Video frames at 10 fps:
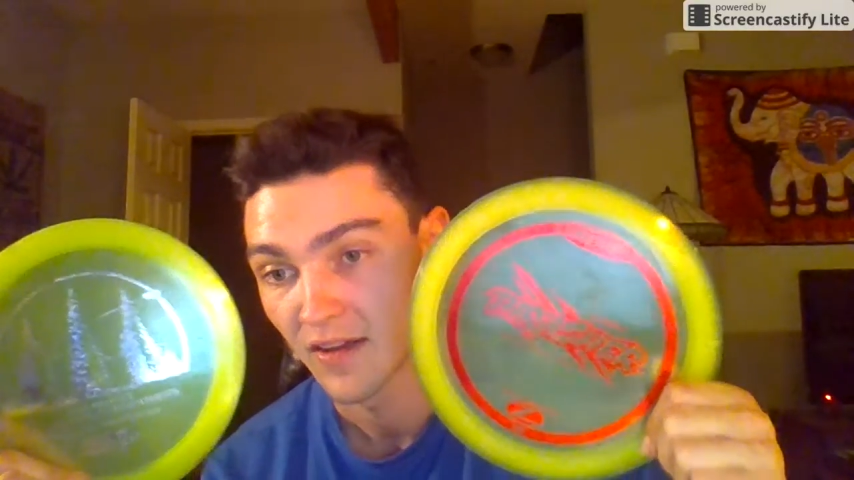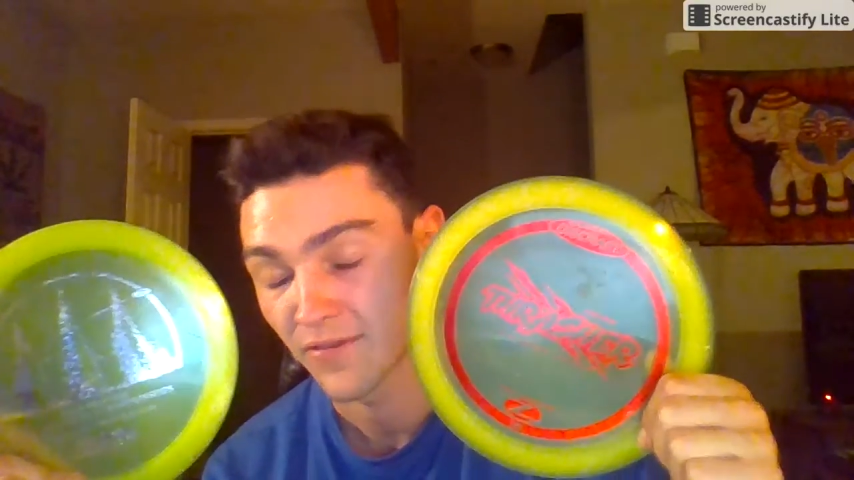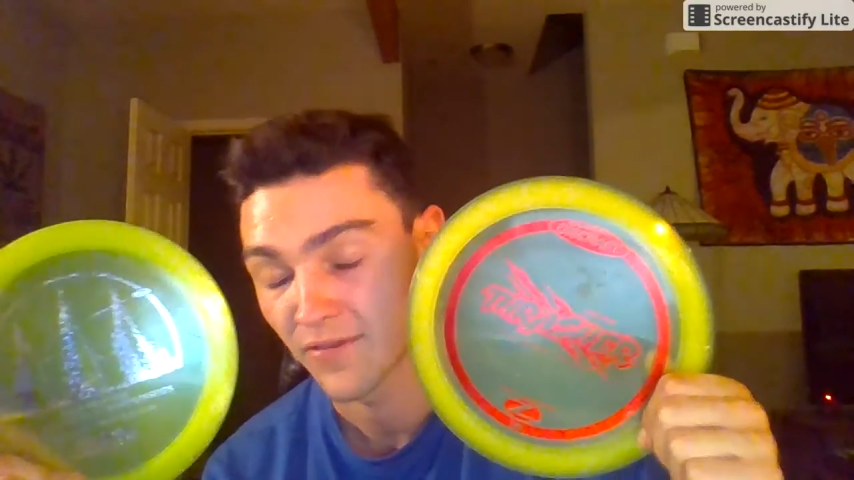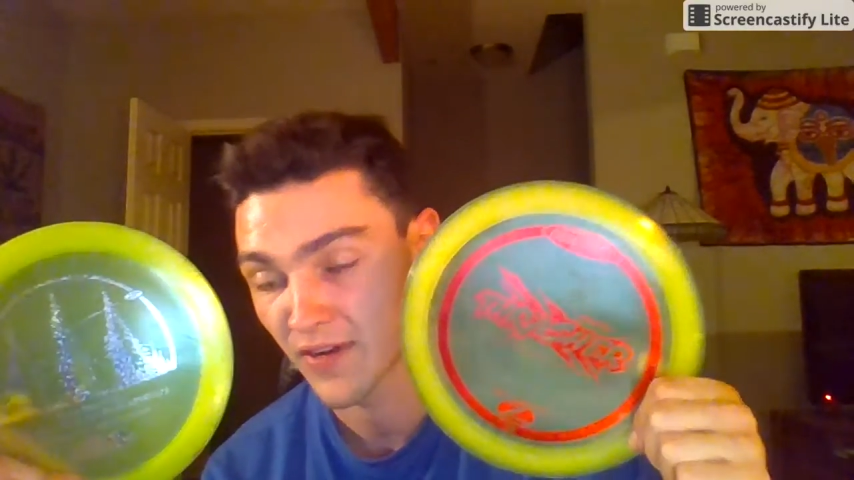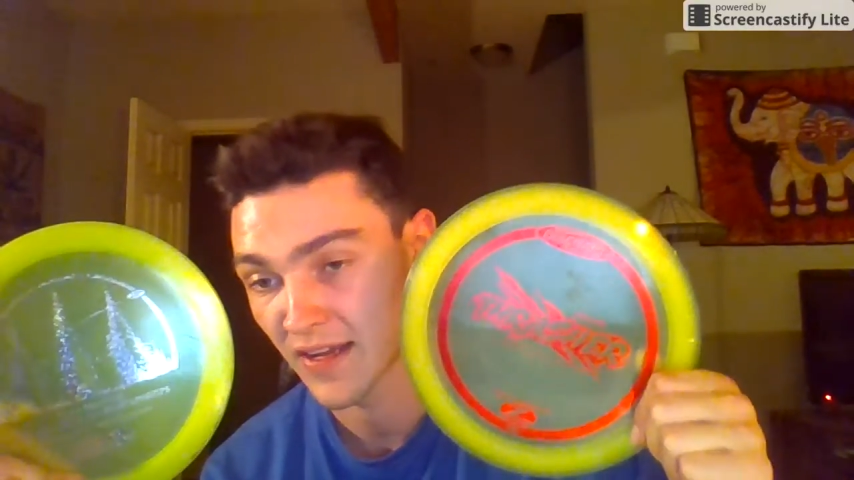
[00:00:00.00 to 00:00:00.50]

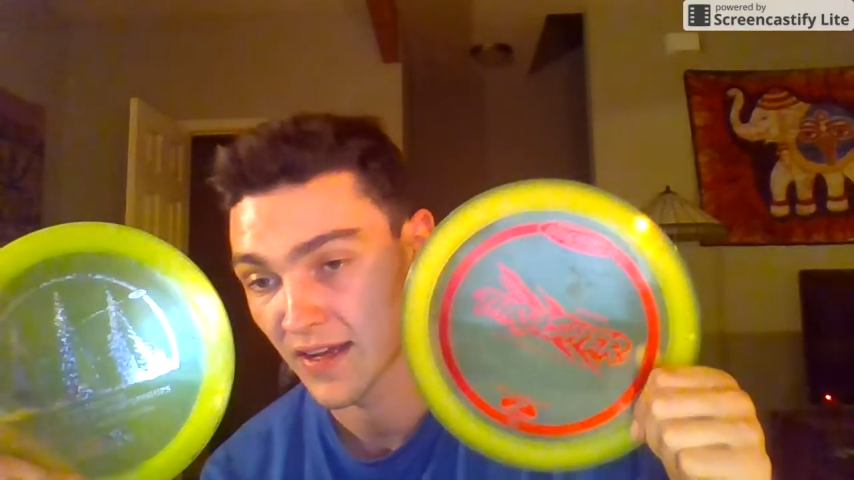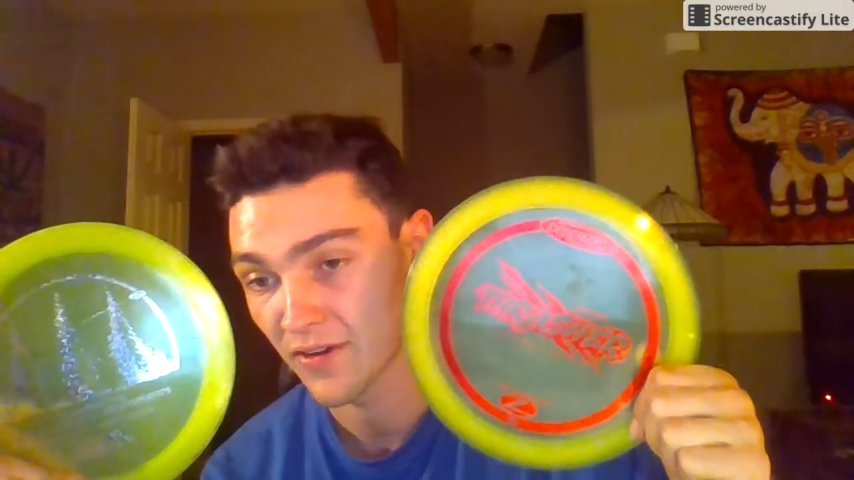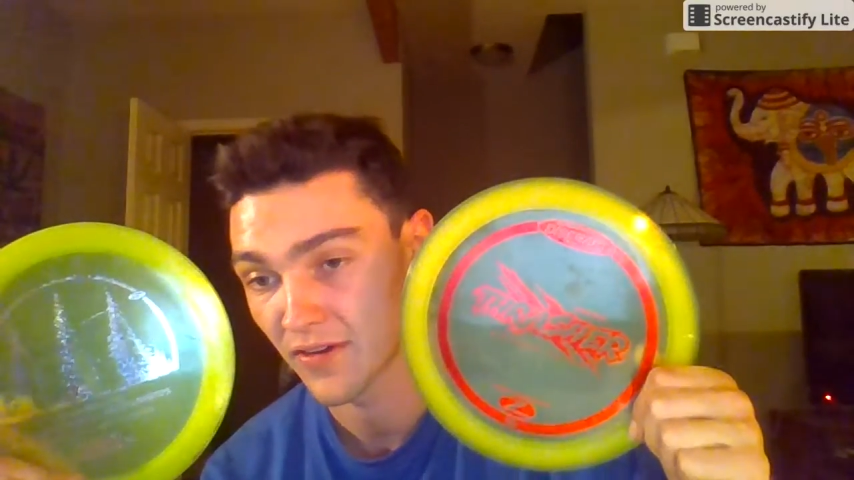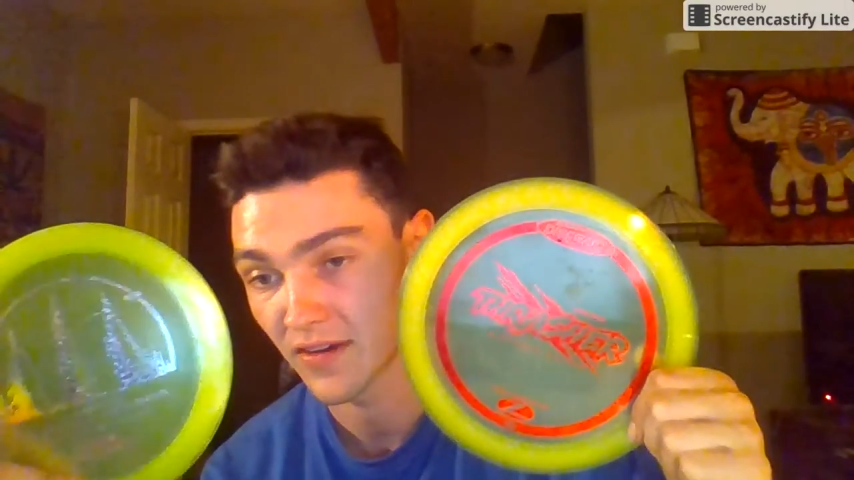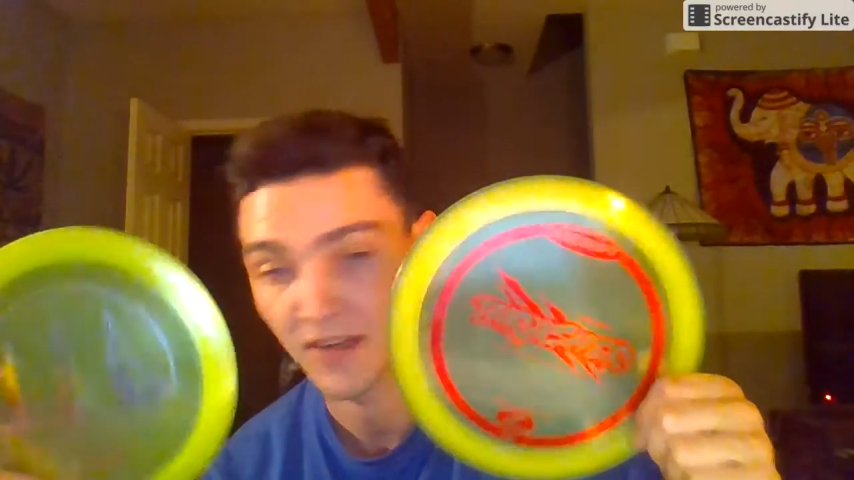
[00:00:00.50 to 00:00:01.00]
for
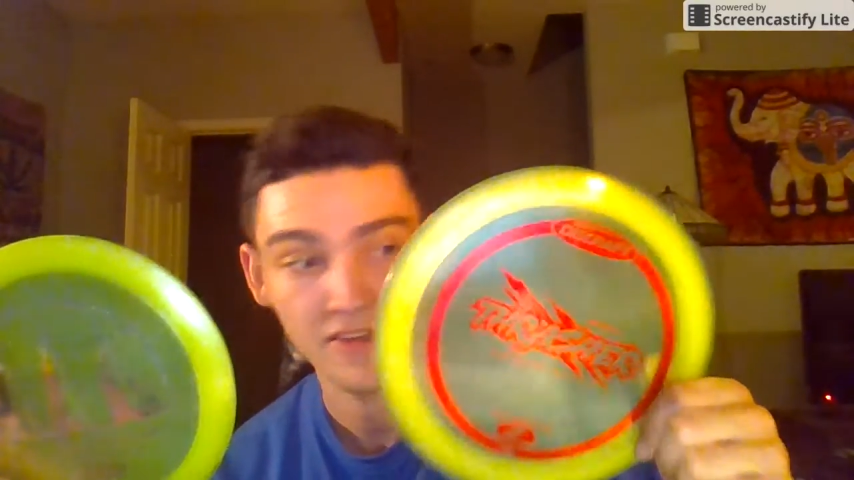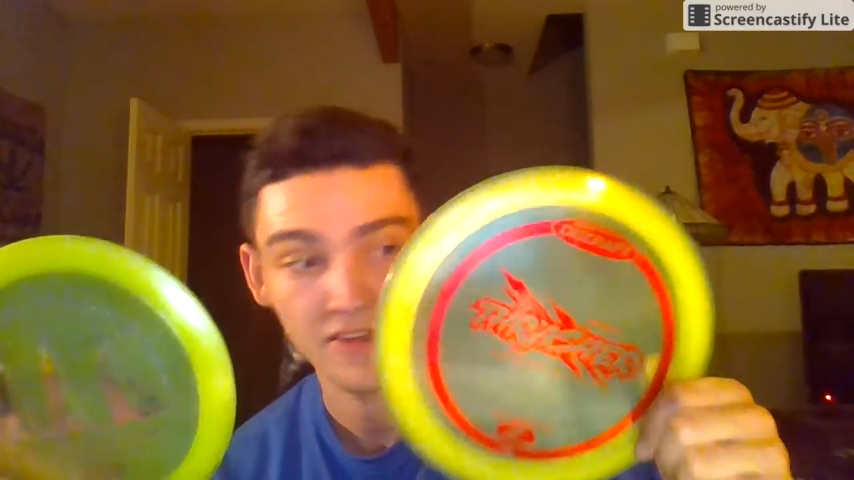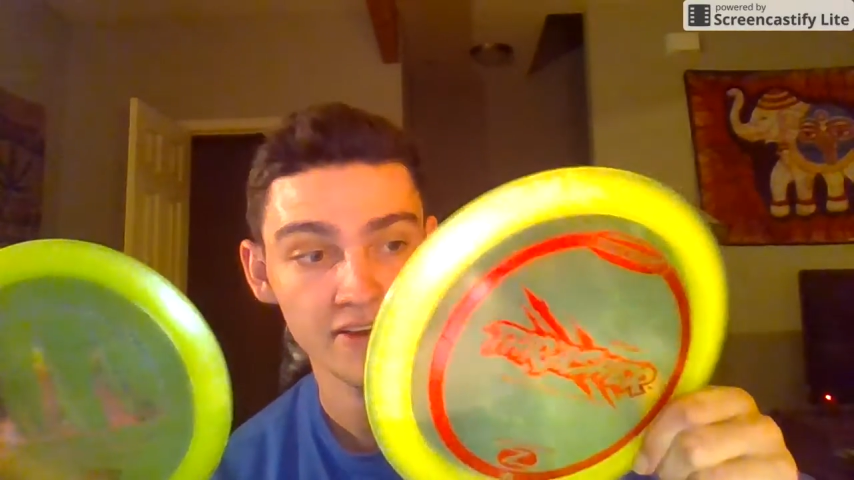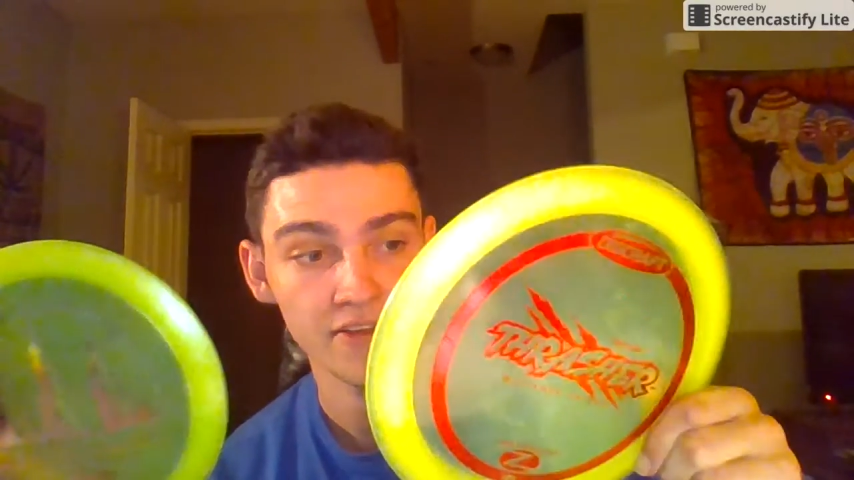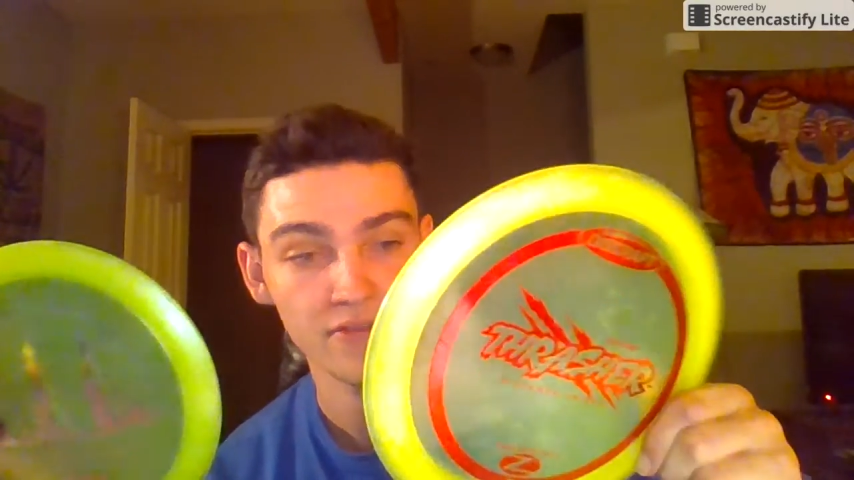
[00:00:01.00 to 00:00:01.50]
now.
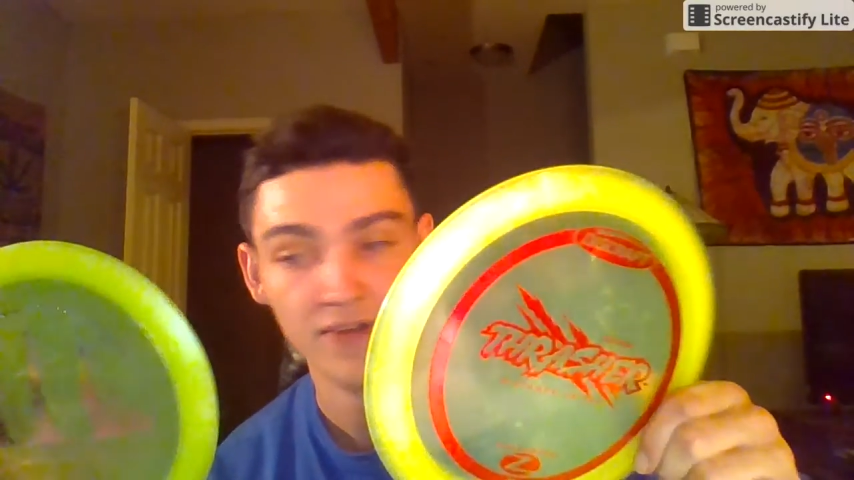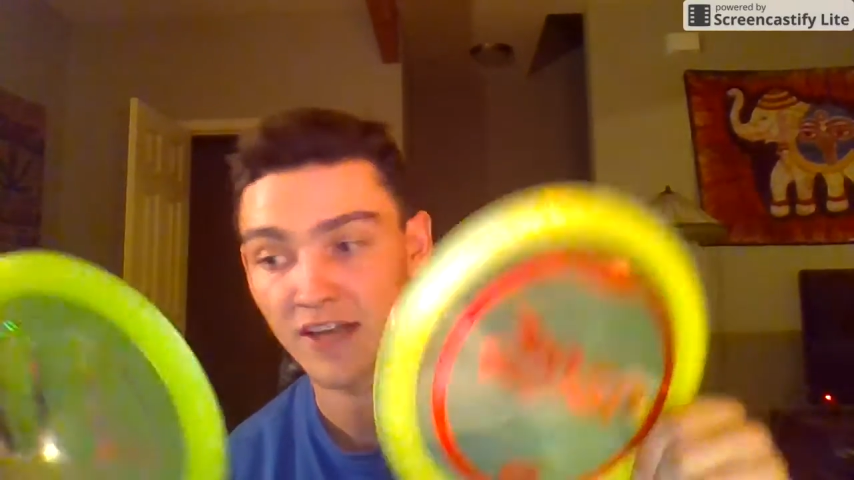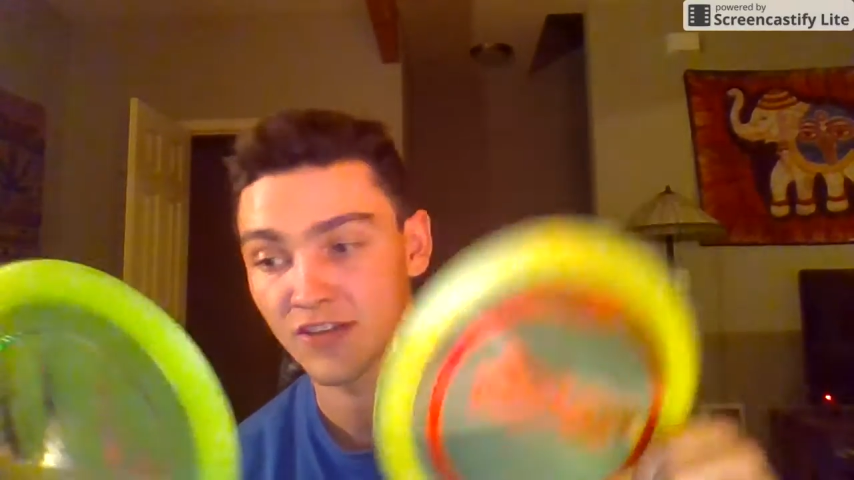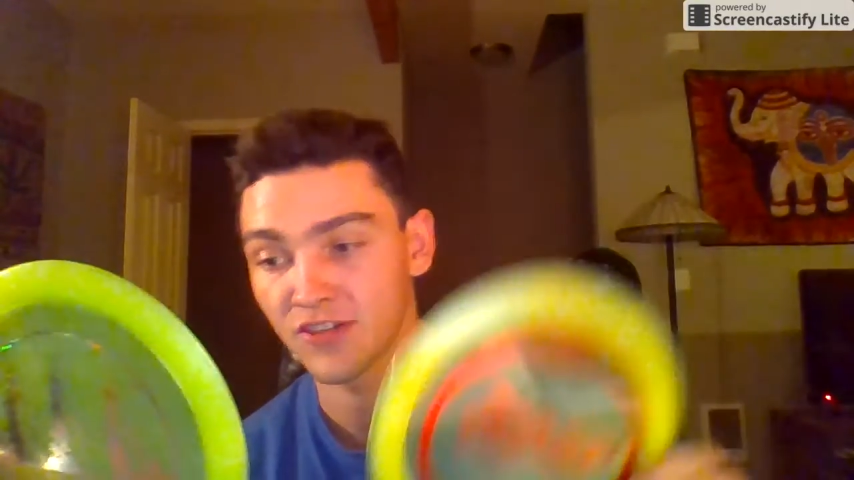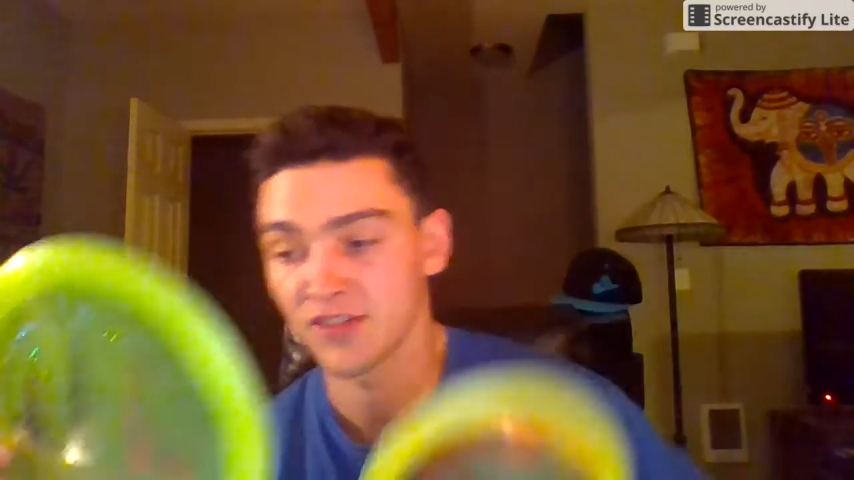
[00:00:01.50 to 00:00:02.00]
They are
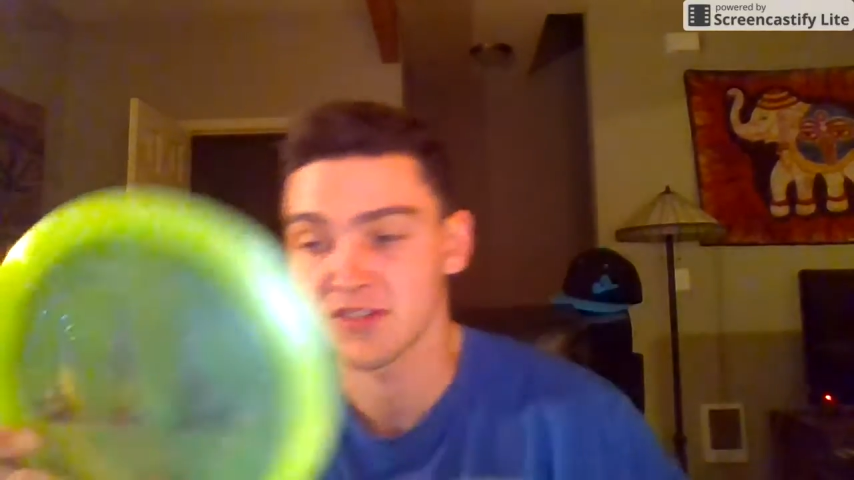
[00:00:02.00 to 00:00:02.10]
Thrashers.